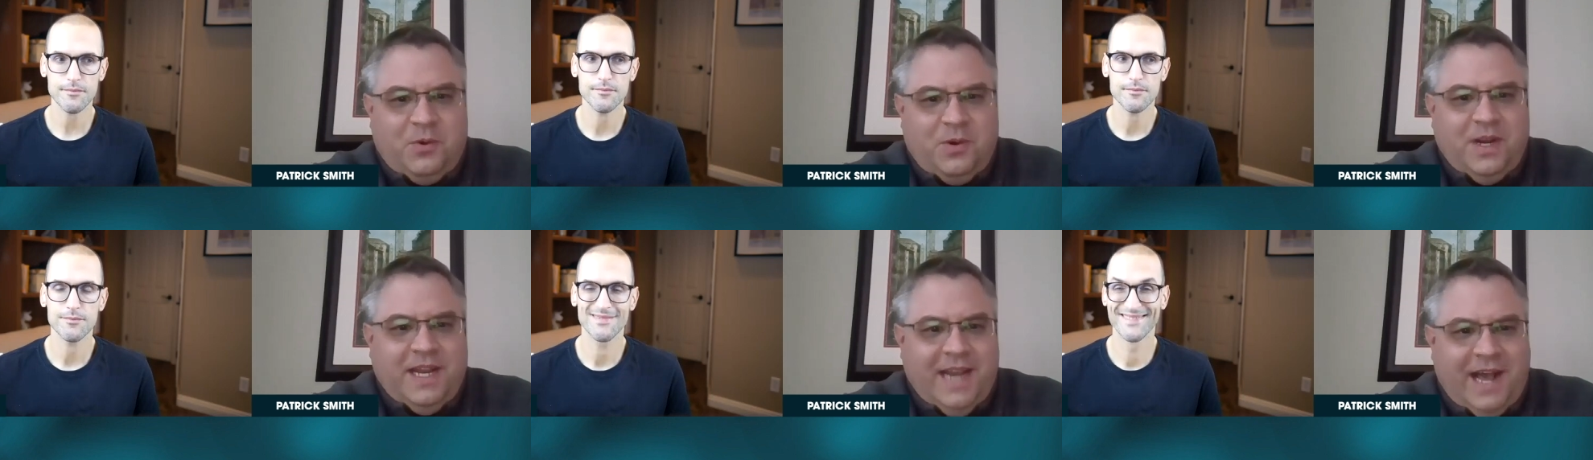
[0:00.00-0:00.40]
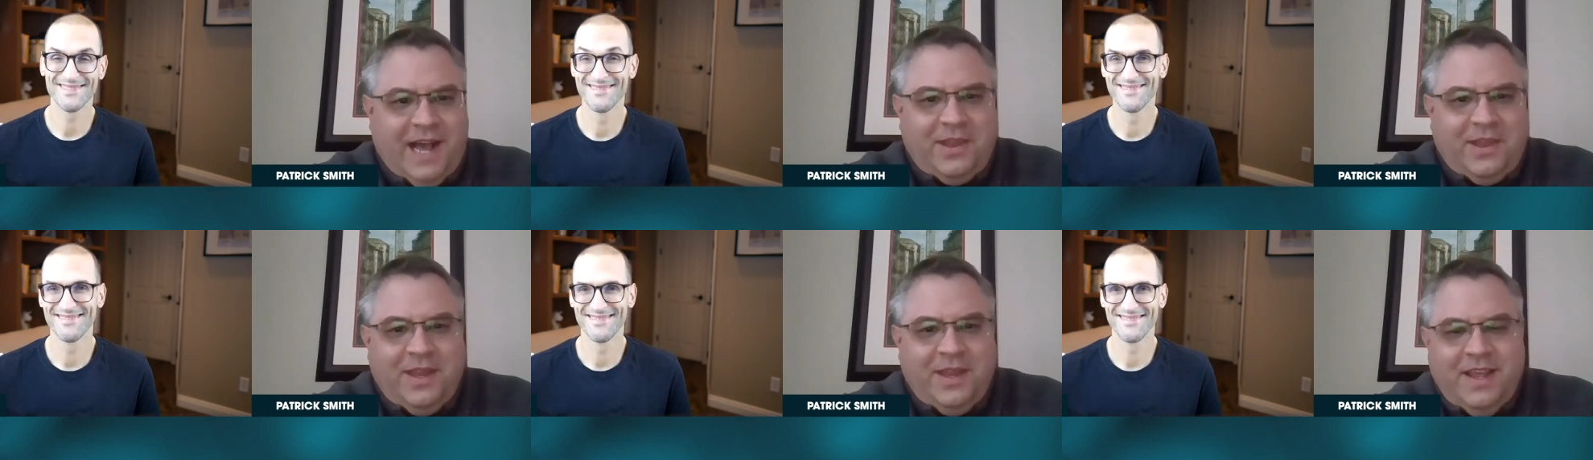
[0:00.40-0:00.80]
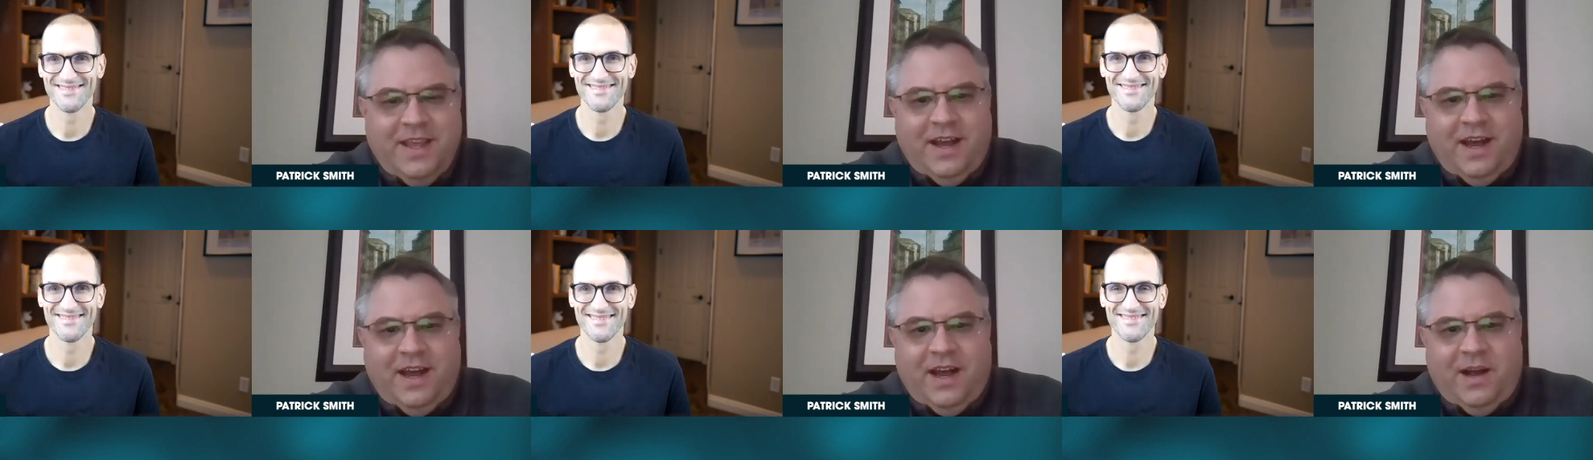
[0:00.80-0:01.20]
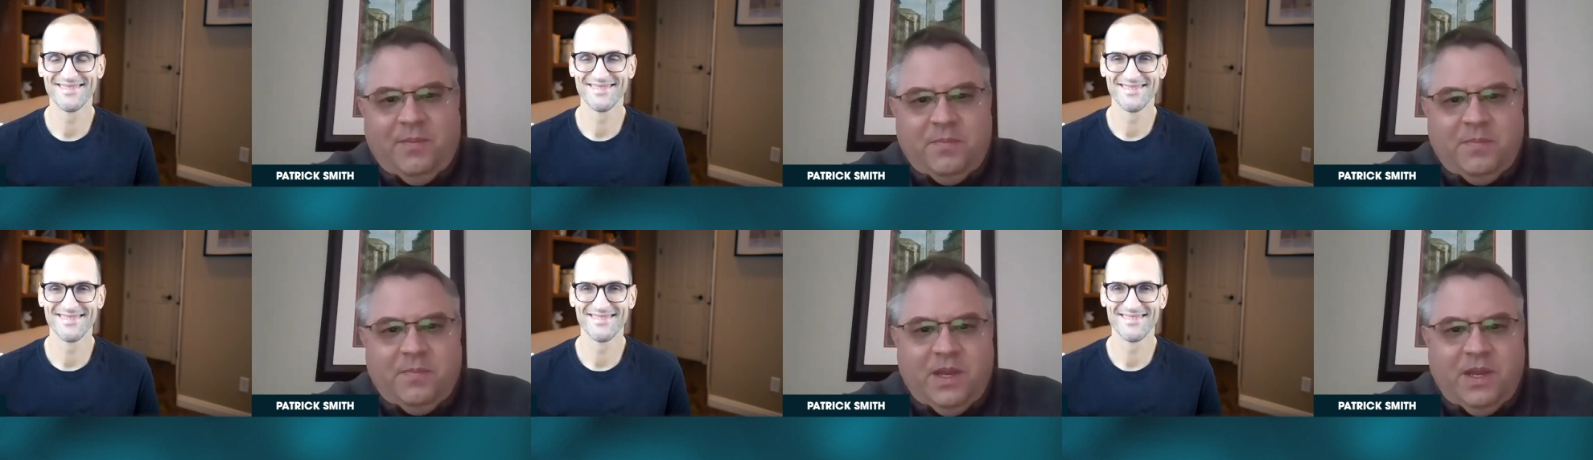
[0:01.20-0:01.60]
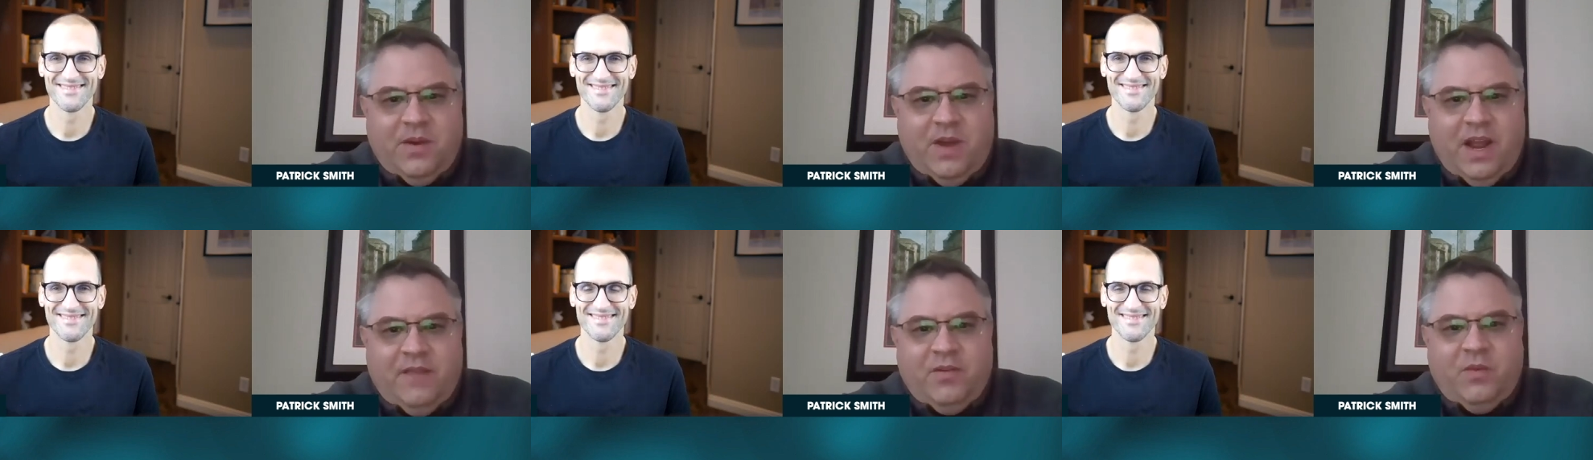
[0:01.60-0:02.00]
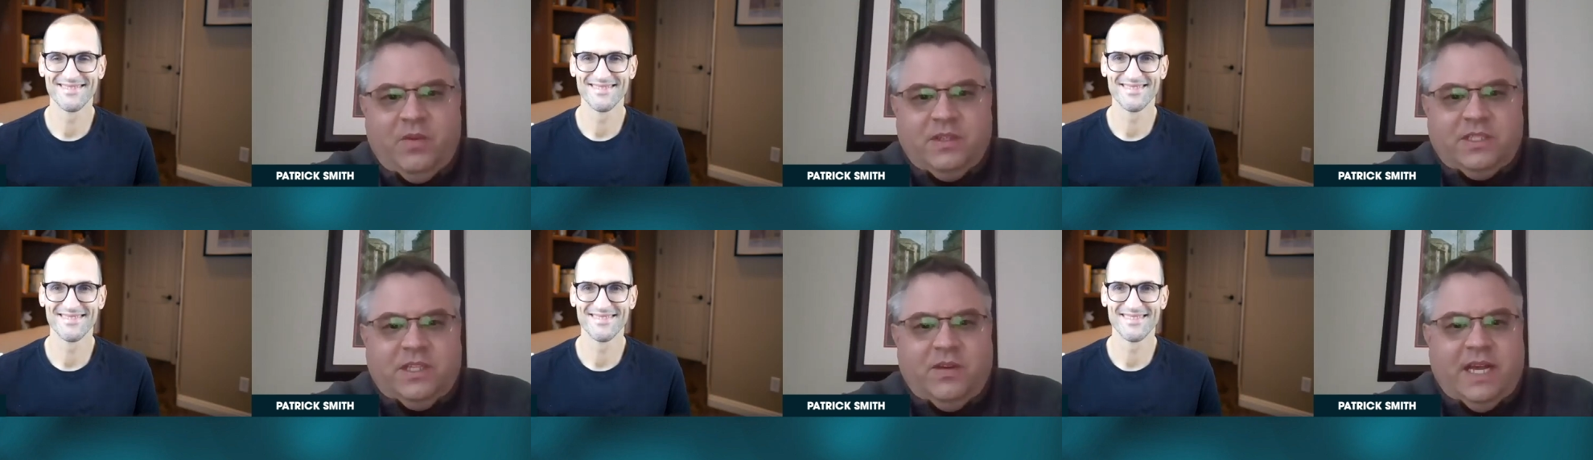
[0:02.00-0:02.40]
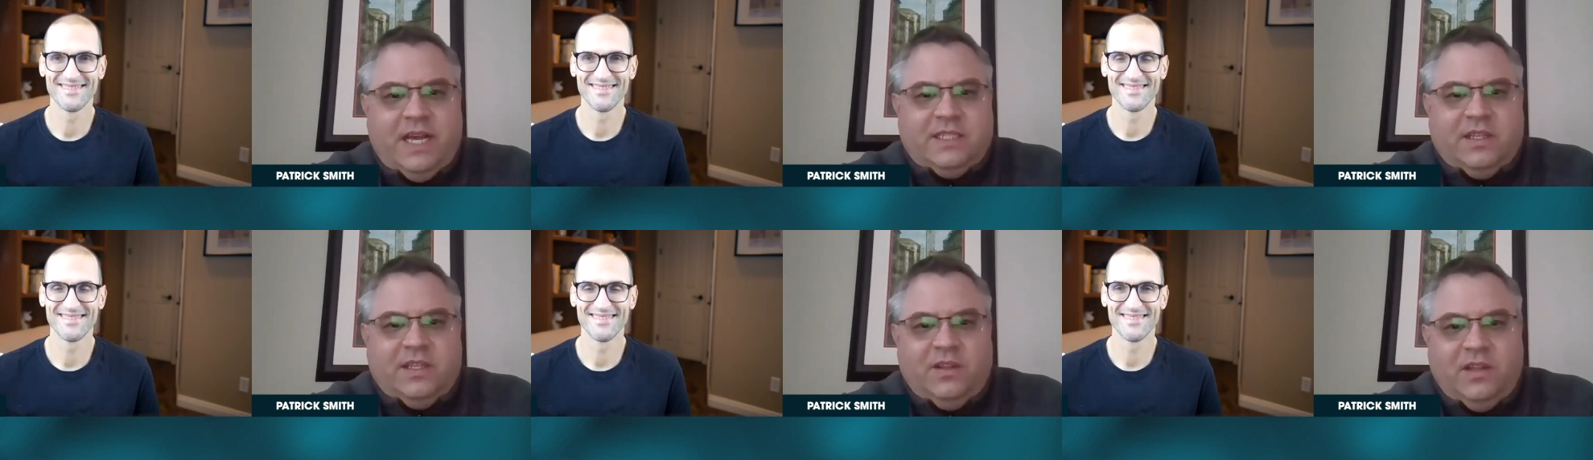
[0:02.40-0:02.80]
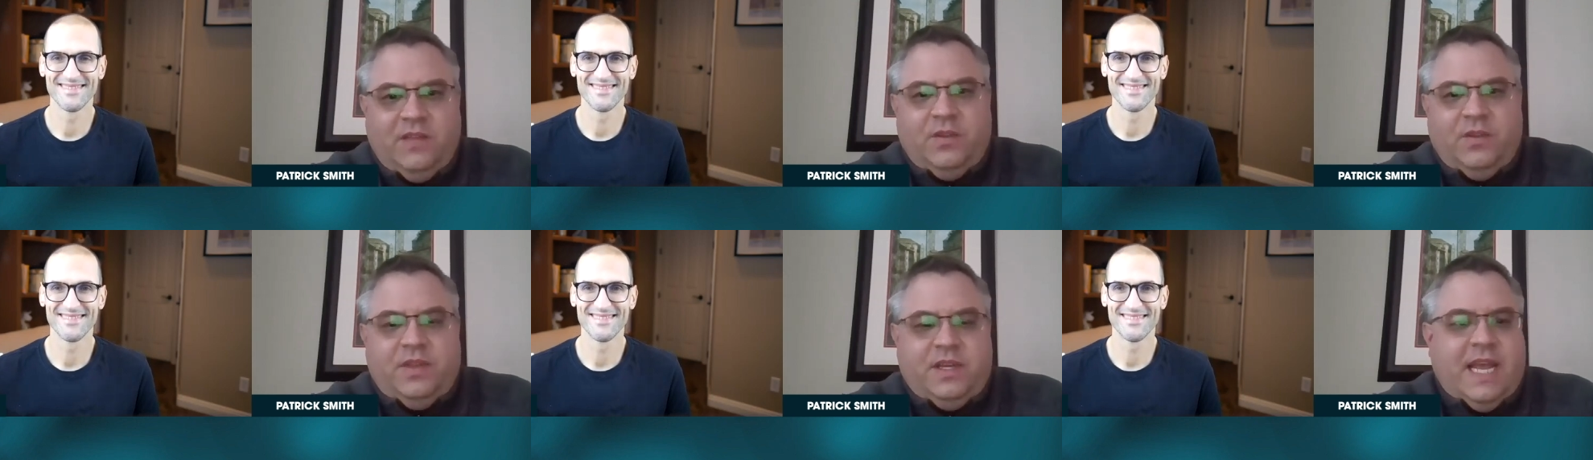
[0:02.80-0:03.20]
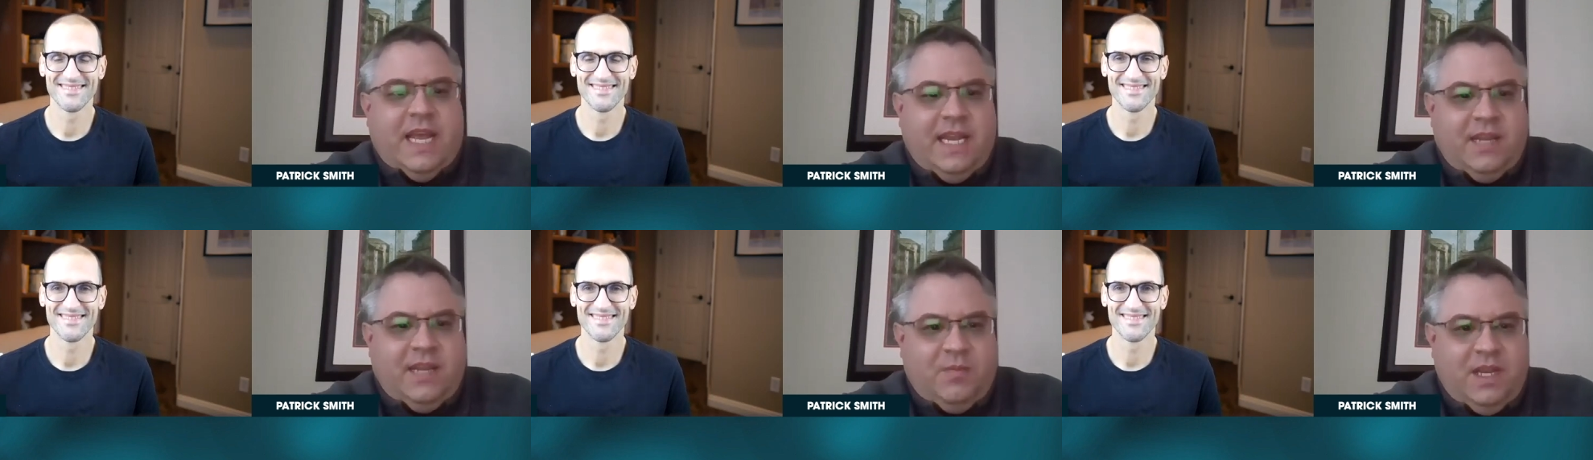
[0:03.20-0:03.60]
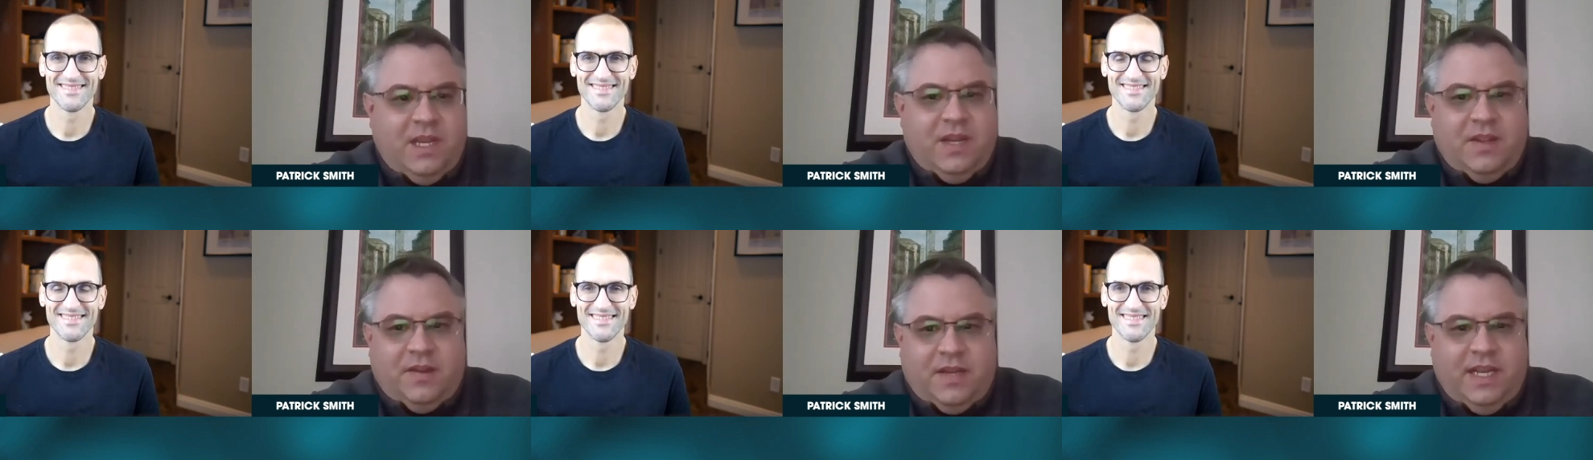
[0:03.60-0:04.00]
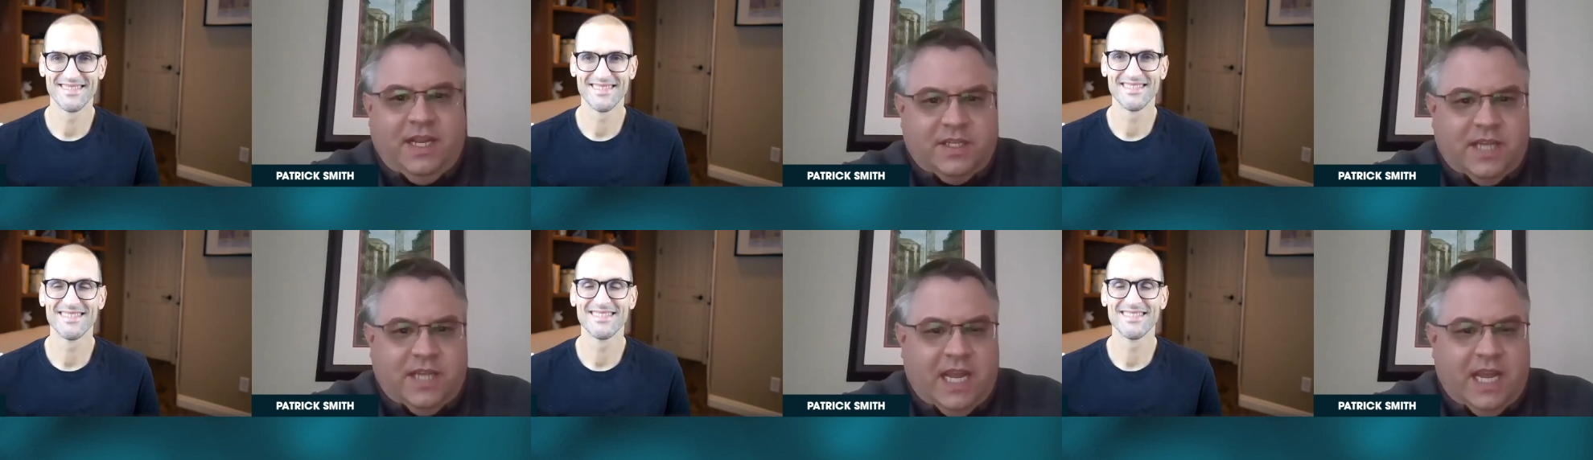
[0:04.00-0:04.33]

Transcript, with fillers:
Speaker 1: pointed out um, you know, everyone still has to live with attending meetings each